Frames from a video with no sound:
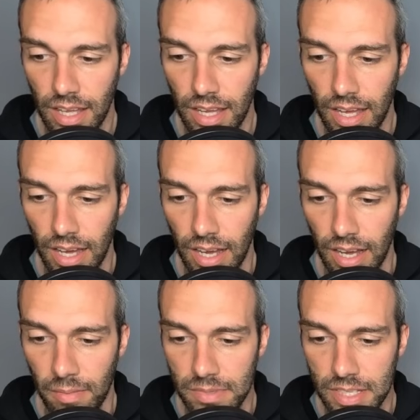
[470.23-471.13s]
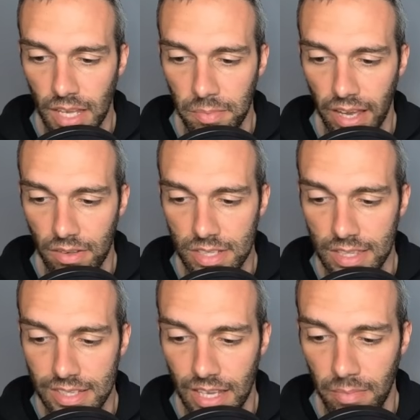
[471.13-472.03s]
counts and
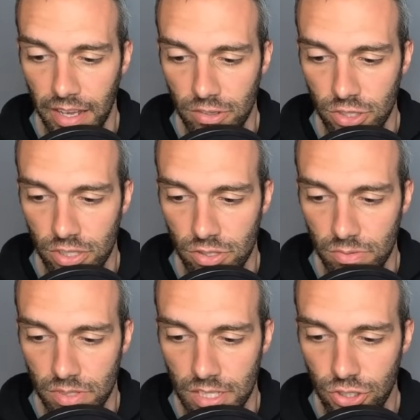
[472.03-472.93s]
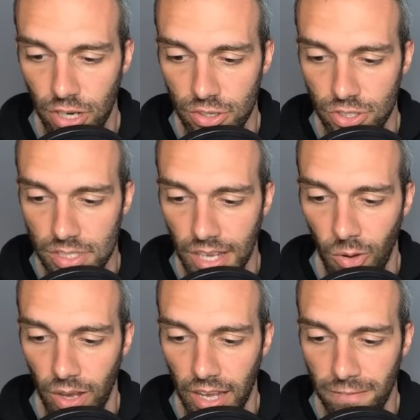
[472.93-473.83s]
the same energy. So Discharge is
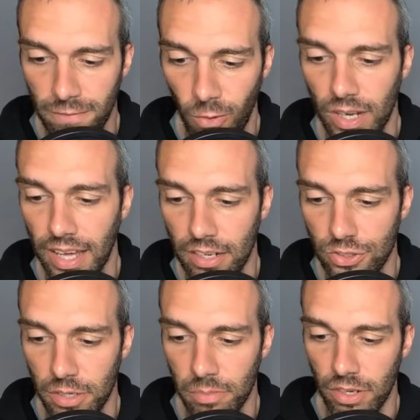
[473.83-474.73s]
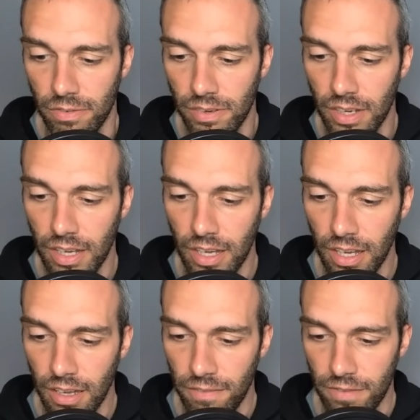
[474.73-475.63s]
now a 40 energy move
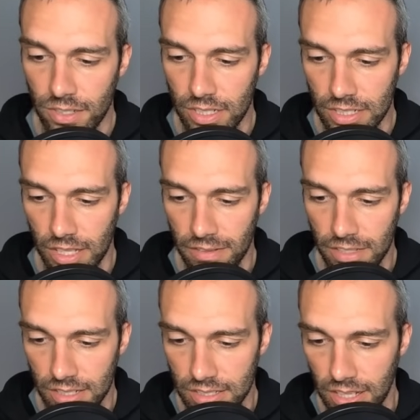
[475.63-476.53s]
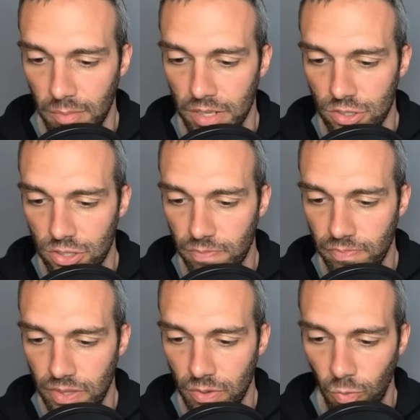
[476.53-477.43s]
for 66 damage,
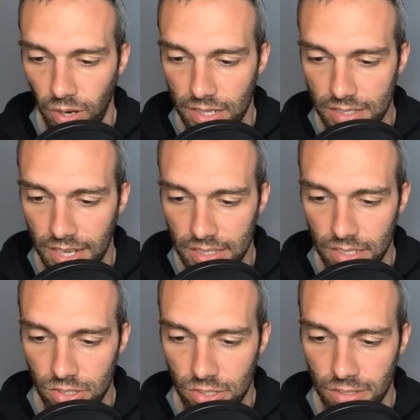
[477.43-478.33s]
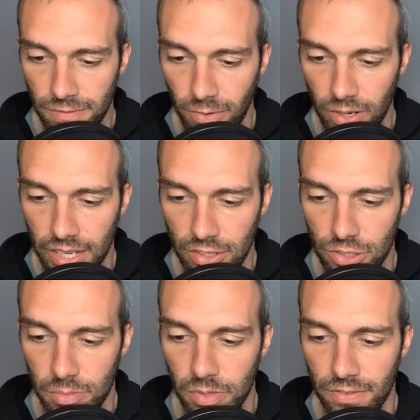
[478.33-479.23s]
whereas X-Scissor is a 40
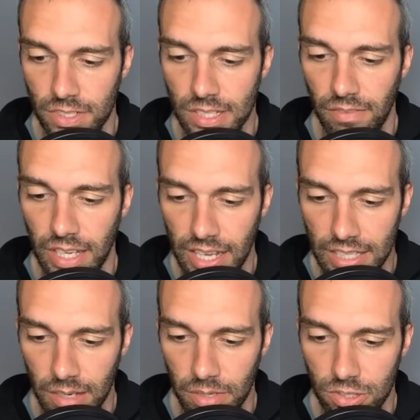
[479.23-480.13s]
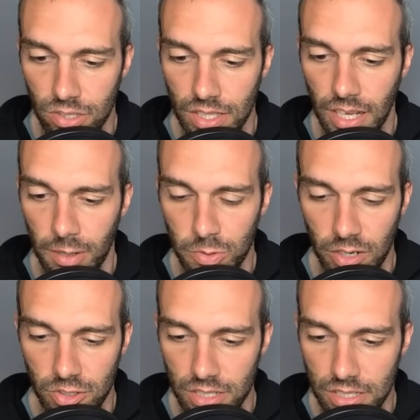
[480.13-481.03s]
energy move for 78 damage. So the damage per
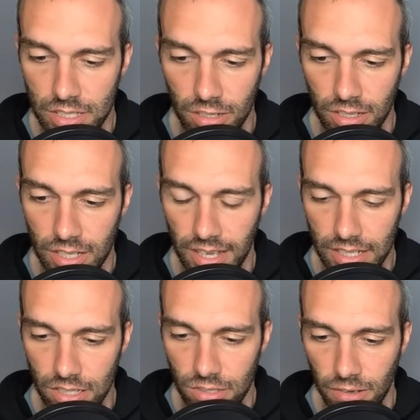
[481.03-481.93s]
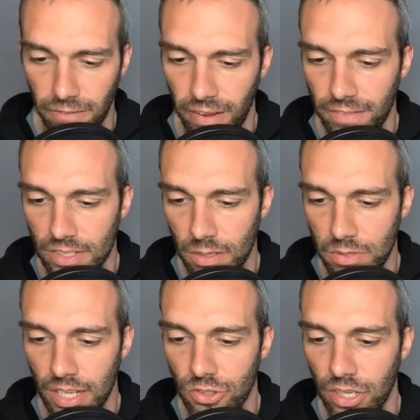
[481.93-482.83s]
energy is still in X-Scissor's favor
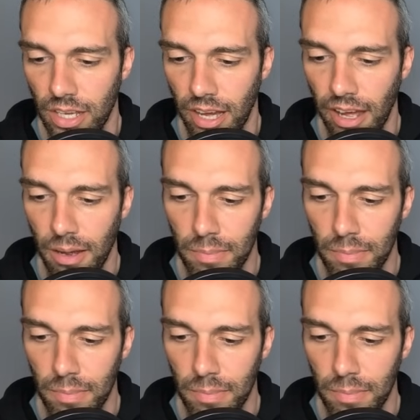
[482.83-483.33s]
substantially, but